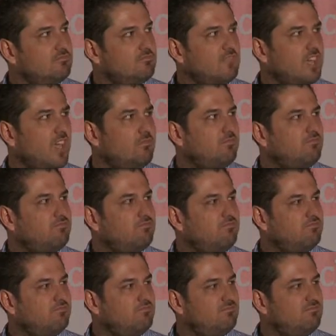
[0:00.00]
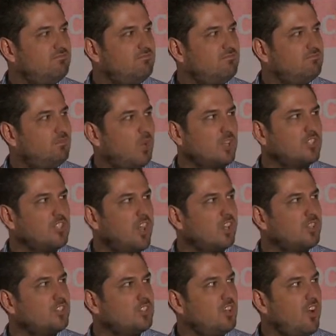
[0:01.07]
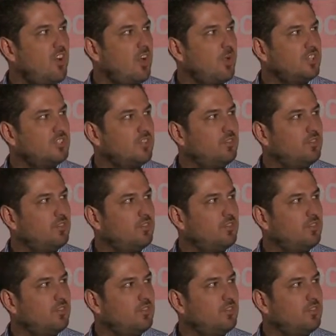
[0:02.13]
Yeah. What's next? iOS,